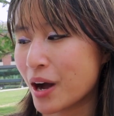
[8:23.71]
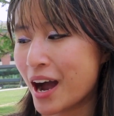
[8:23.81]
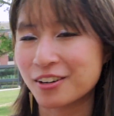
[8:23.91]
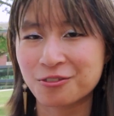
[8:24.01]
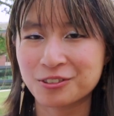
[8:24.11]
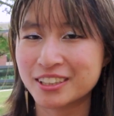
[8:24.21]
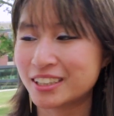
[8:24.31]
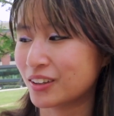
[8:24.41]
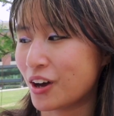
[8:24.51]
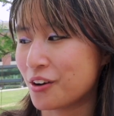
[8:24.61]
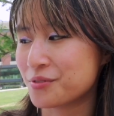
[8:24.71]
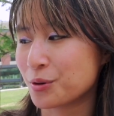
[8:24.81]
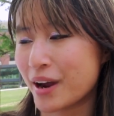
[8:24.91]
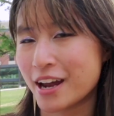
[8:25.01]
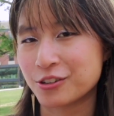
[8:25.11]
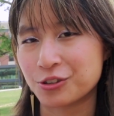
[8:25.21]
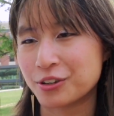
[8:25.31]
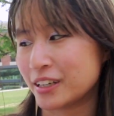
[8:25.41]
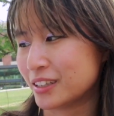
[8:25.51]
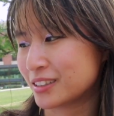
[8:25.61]
but I don't really love the way I drew
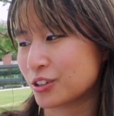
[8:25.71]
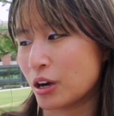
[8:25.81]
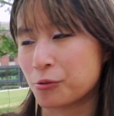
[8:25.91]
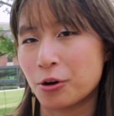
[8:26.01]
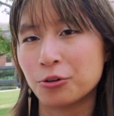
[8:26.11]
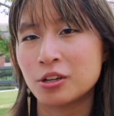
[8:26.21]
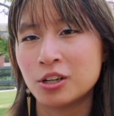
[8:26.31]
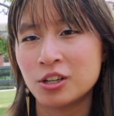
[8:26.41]
it, so I wrote